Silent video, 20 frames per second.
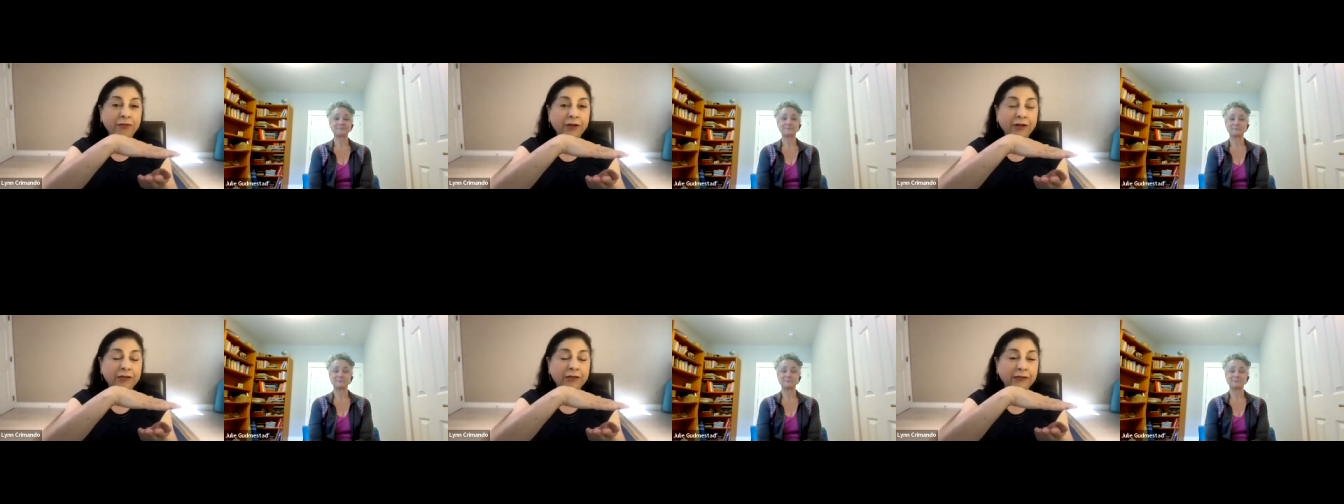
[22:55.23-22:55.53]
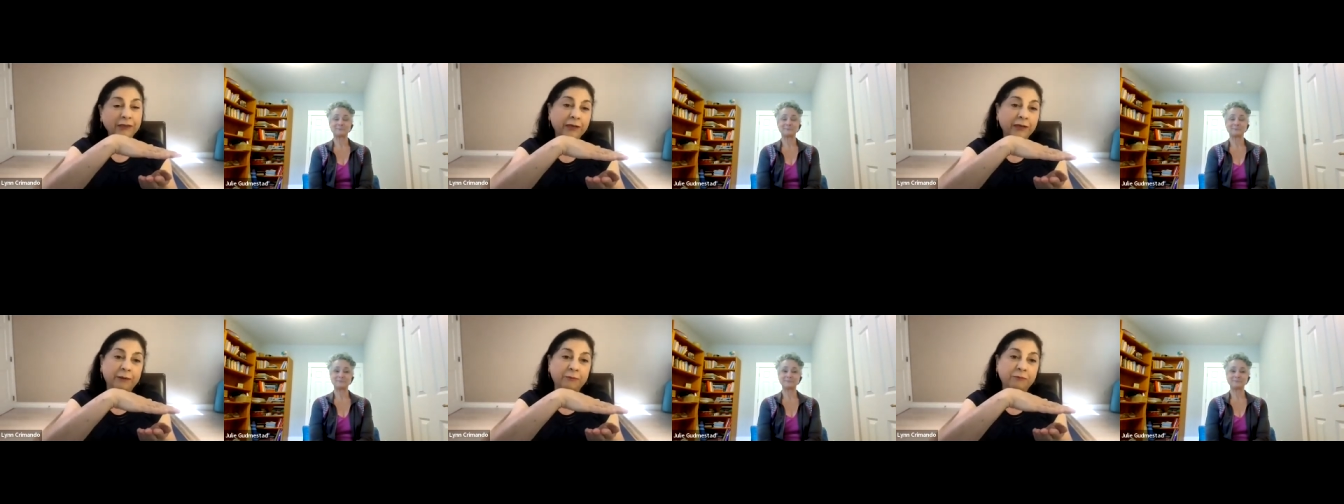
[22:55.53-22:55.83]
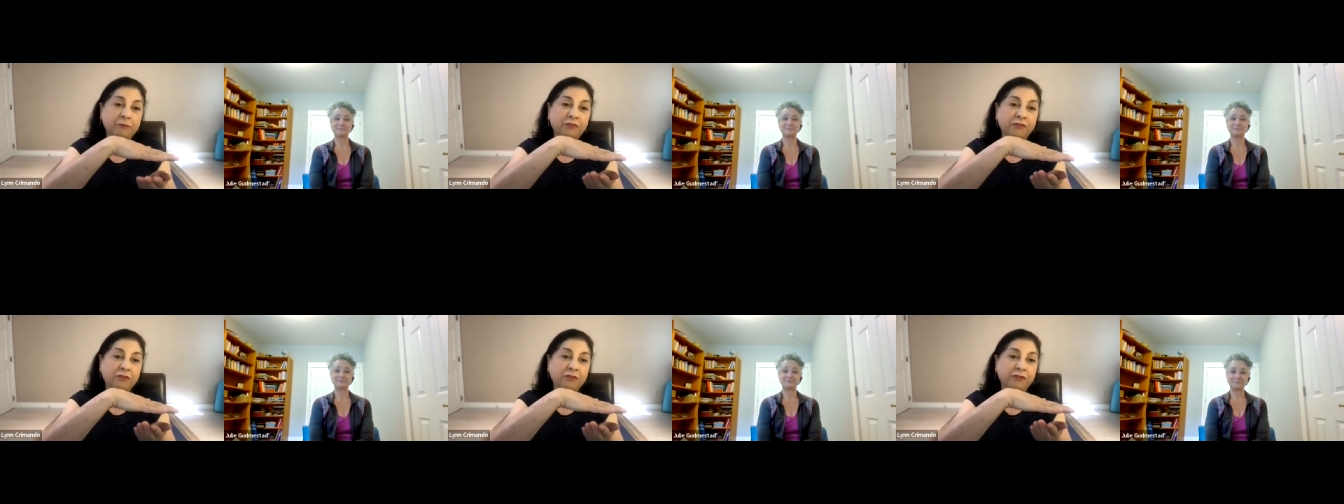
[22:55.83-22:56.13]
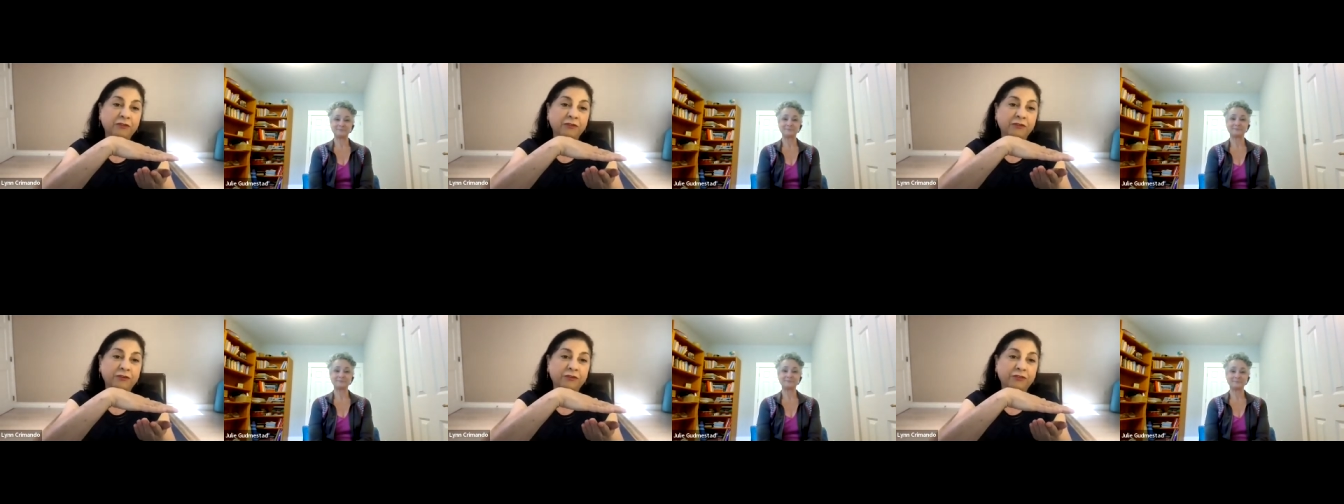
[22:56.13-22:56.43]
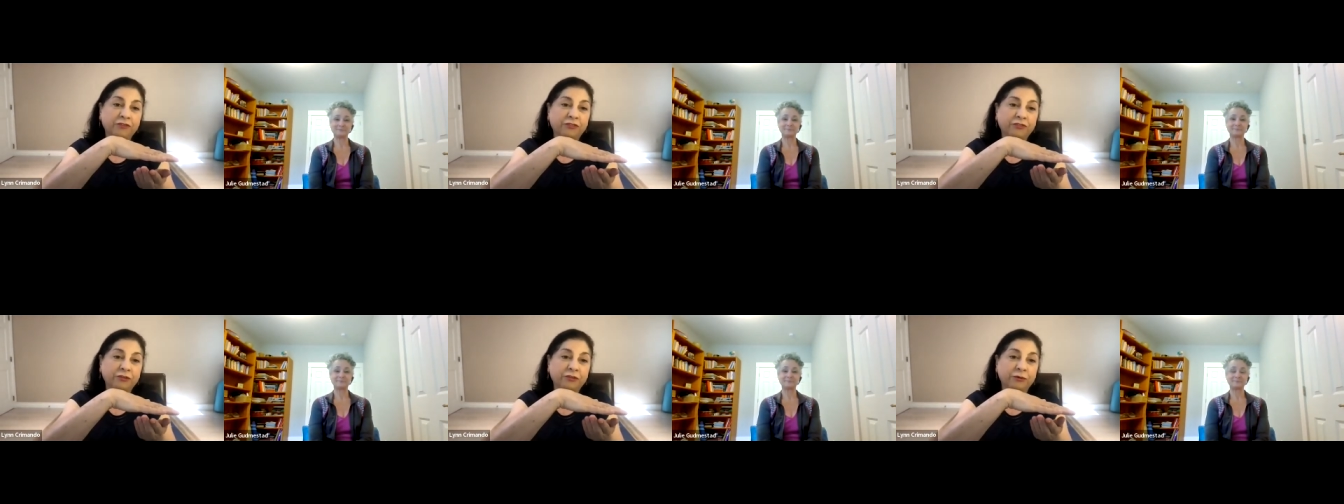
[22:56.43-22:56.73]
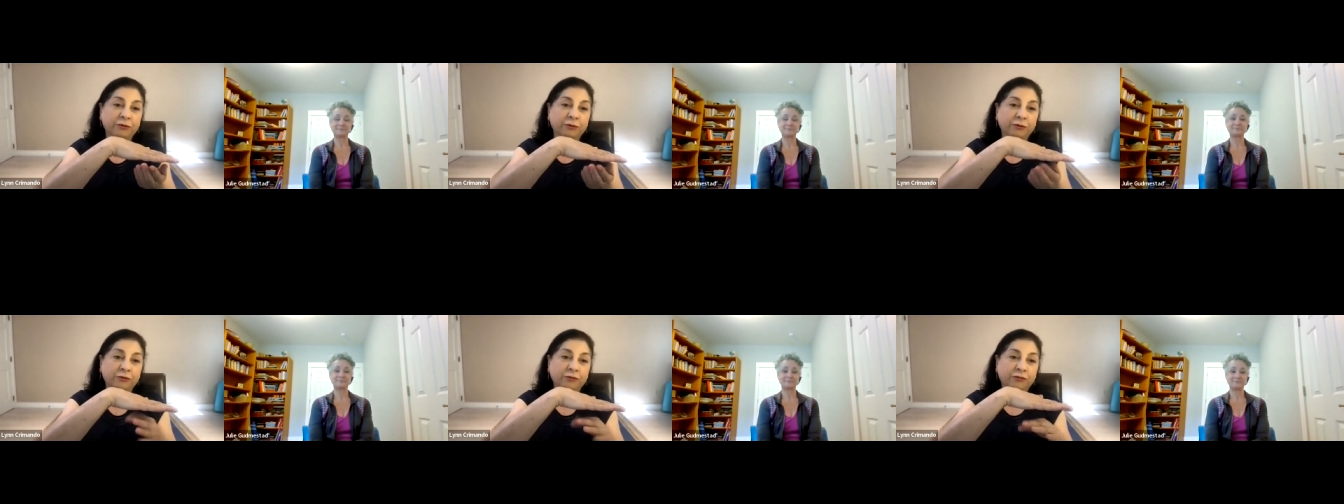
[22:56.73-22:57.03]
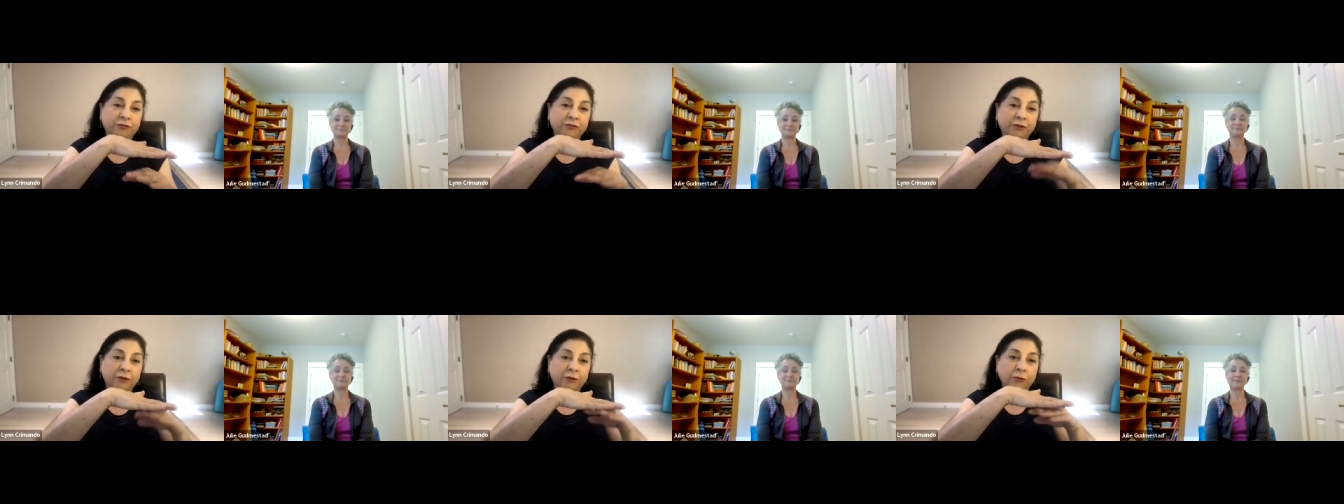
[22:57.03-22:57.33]
clips in their shoes,
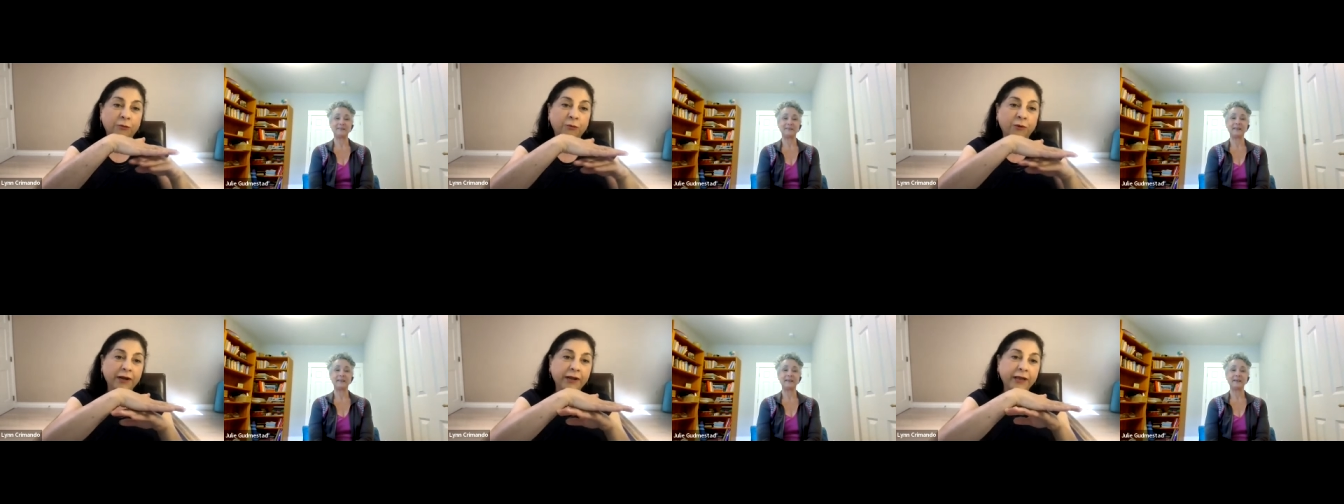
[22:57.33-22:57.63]
what yeah.